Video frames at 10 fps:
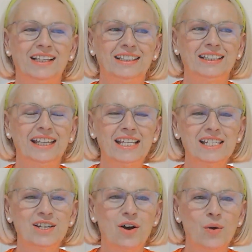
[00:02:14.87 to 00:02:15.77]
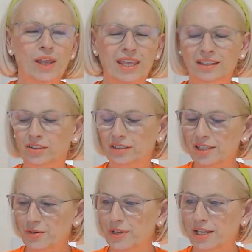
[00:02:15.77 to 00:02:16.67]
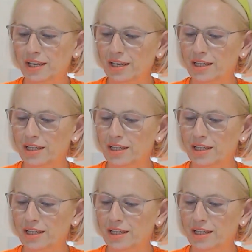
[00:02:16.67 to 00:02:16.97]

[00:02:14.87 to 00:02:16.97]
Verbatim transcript: Let's go into this reading.